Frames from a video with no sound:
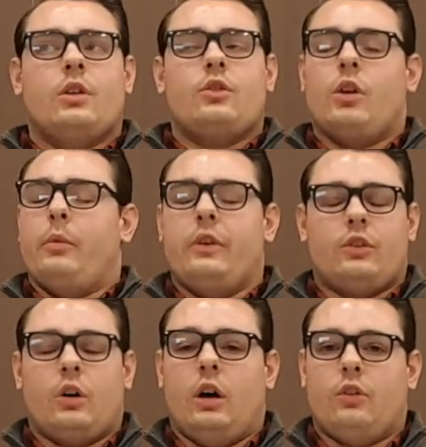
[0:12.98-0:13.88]
Some of these
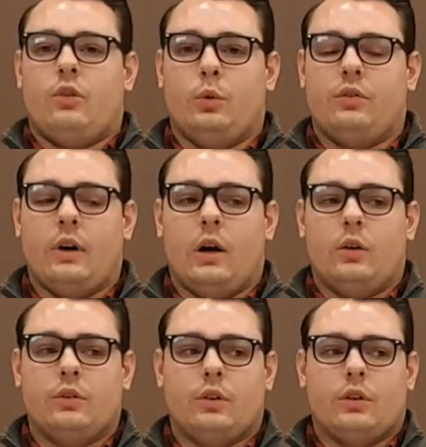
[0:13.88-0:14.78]
causes we
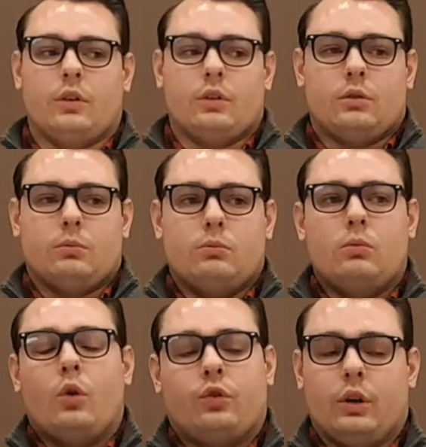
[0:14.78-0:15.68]
found are
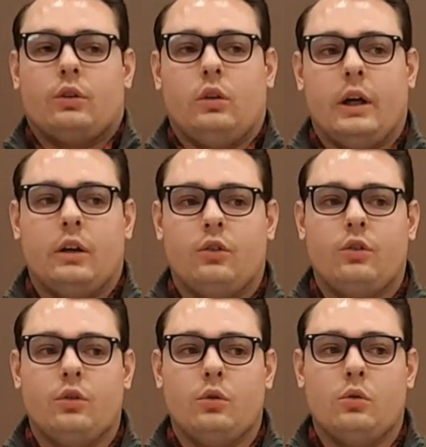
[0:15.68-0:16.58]
mostly related
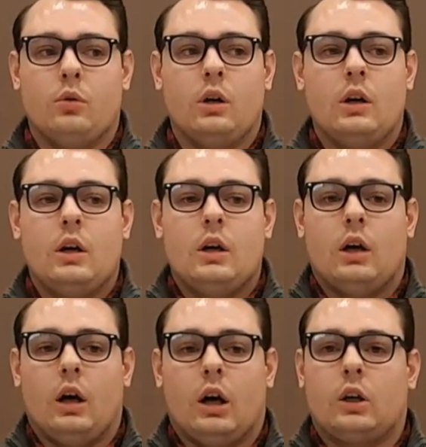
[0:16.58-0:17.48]
to
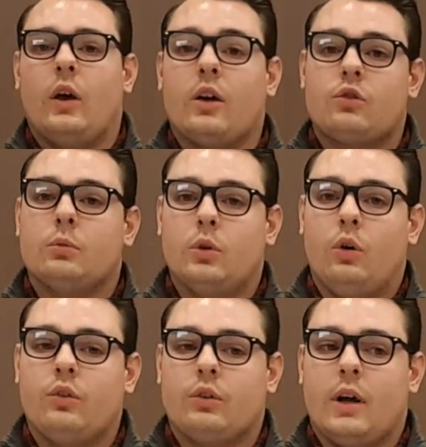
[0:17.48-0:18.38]
classroom
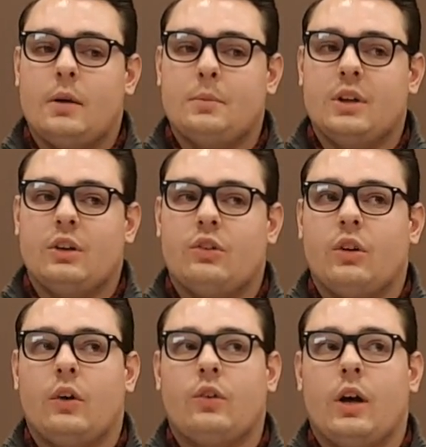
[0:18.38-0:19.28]
goals are not being
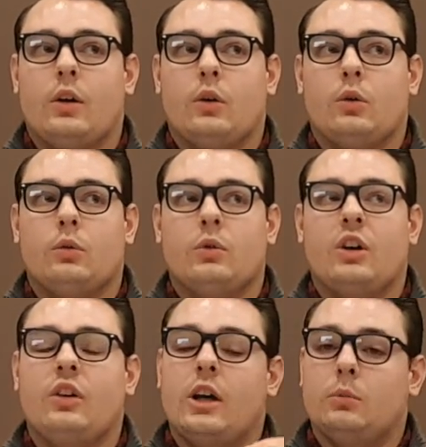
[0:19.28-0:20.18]
set at an
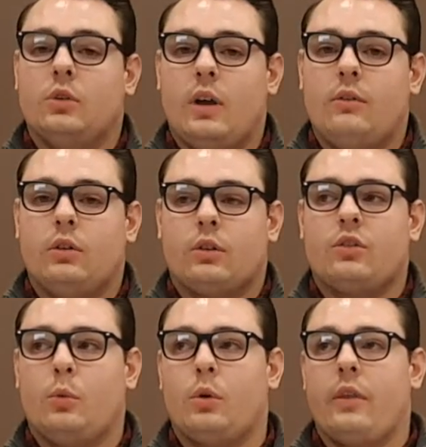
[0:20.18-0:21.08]
attainable level or
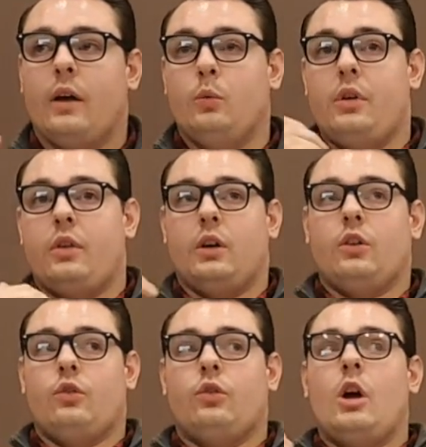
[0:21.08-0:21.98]
somewhere that we think
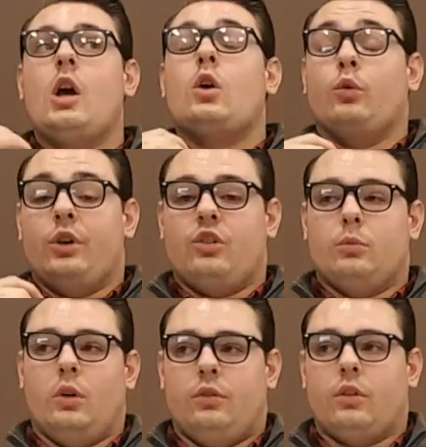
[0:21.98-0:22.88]
is
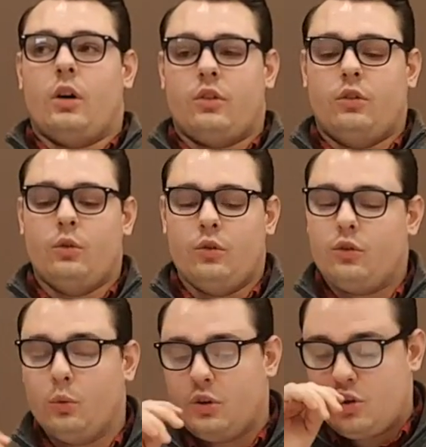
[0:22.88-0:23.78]
reasonable for our students
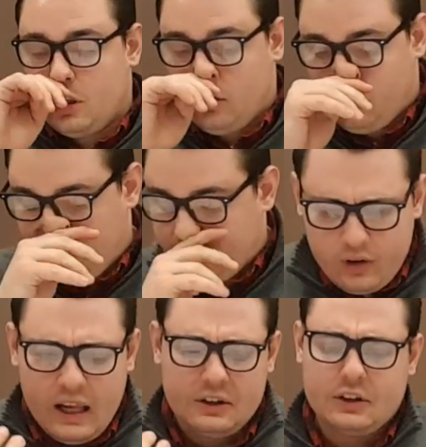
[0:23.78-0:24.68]
to achieve.
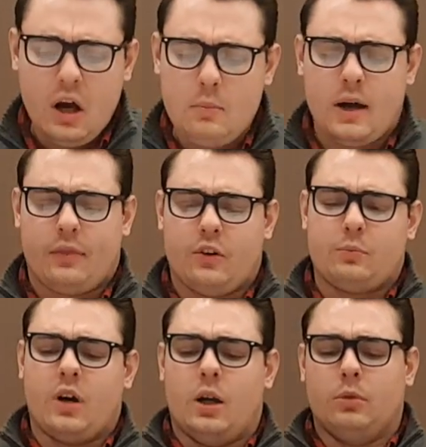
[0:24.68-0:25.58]
And to combat this
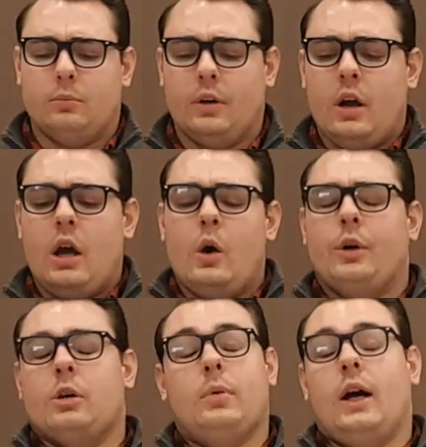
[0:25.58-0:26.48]
problem, we
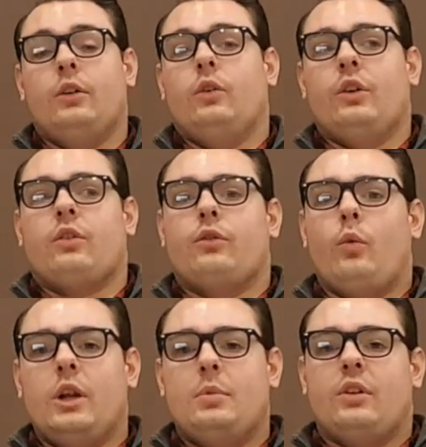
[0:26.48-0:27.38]
compiled a list of
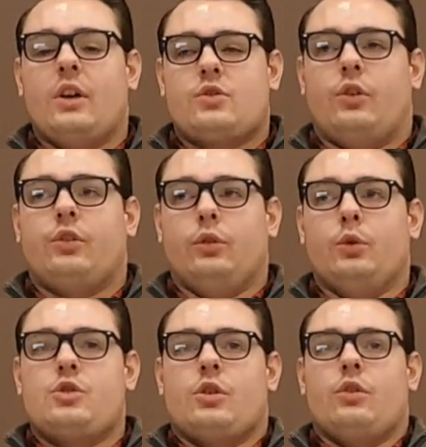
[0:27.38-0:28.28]
20 potential
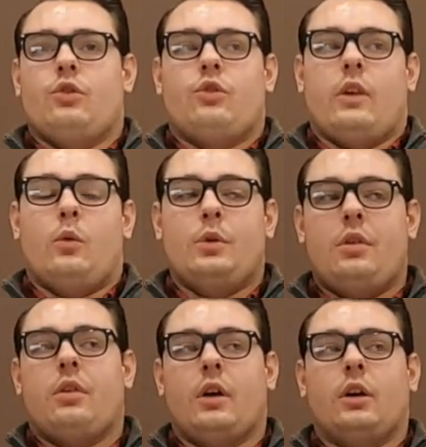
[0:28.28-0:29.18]
solutions that we
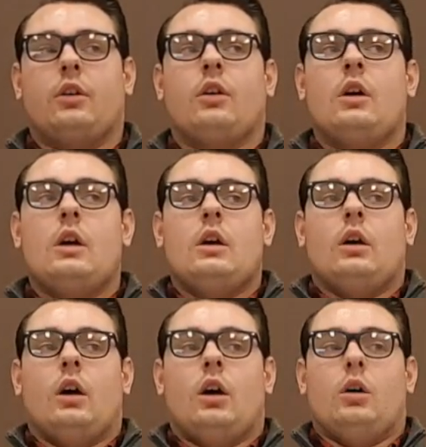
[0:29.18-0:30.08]
think
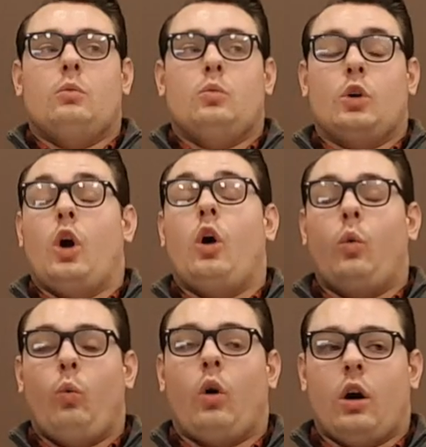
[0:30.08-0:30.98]
would
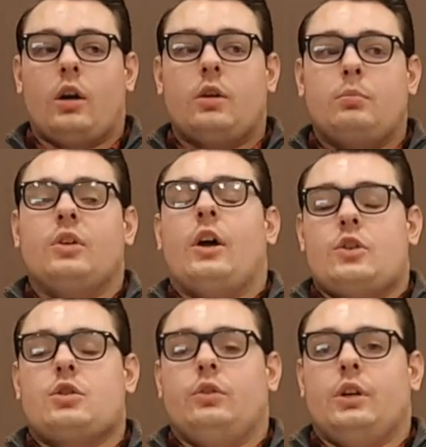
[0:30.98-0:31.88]
all work
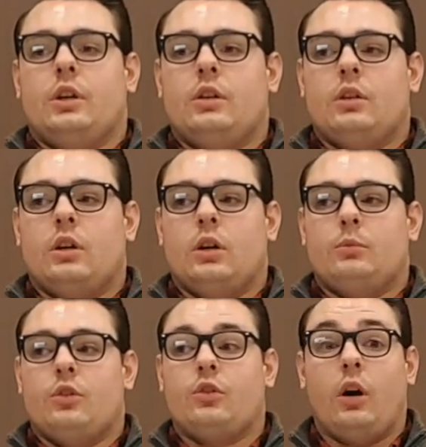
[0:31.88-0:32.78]
potentially
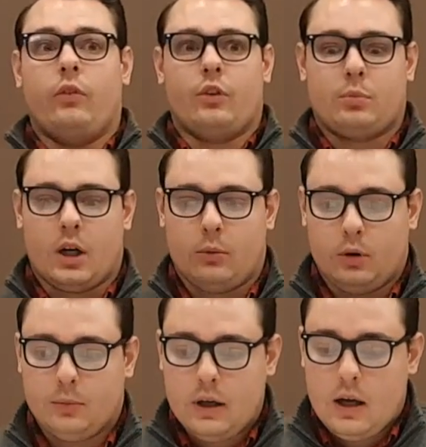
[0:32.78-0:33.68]
to solve this
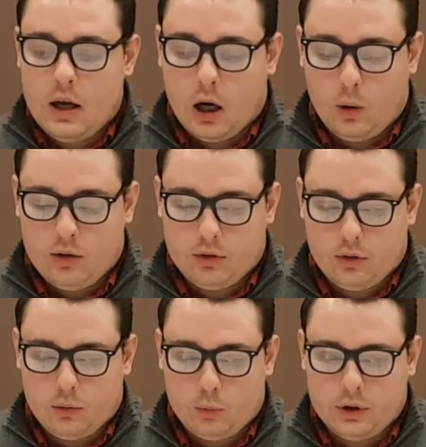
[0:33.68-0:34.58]
problem.
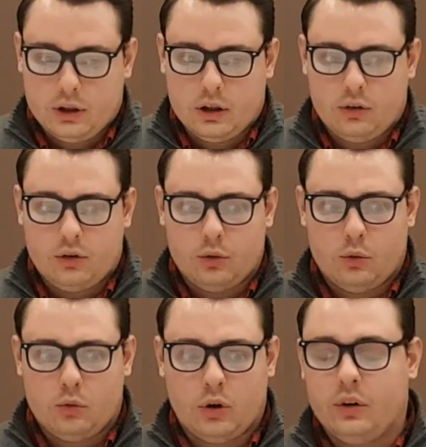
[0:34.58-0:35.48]
However, we needed
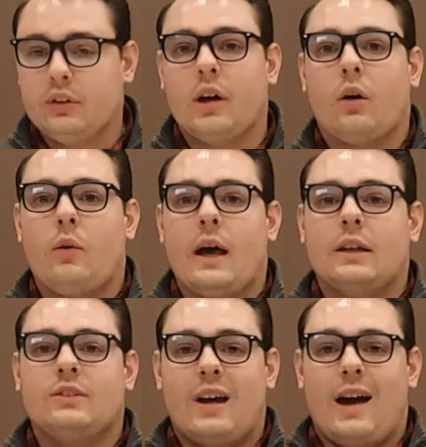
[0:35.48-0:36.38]
to really narrow
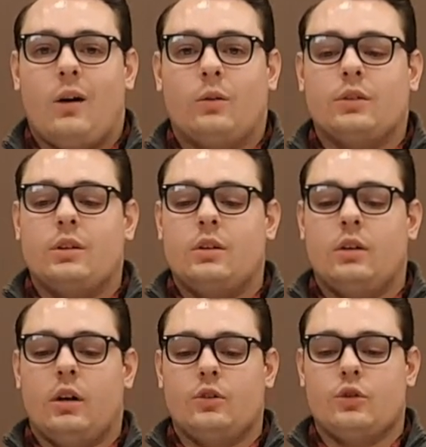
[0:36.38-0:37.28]
that down
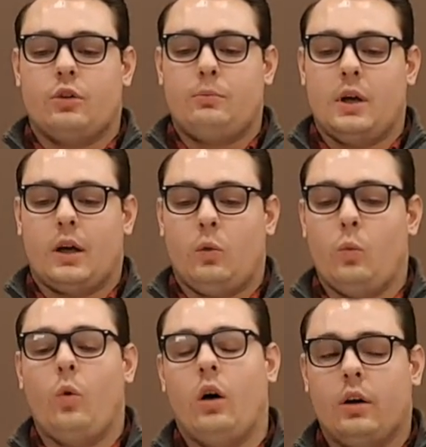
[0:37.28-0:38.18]
and just pick
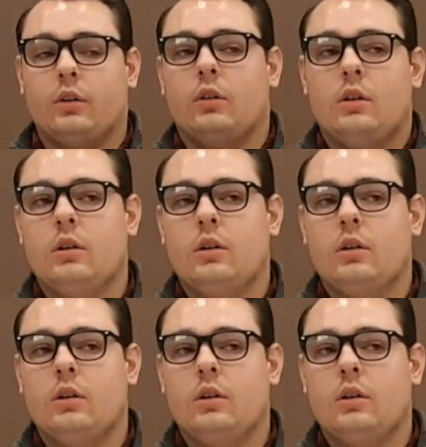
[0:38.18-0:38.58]
one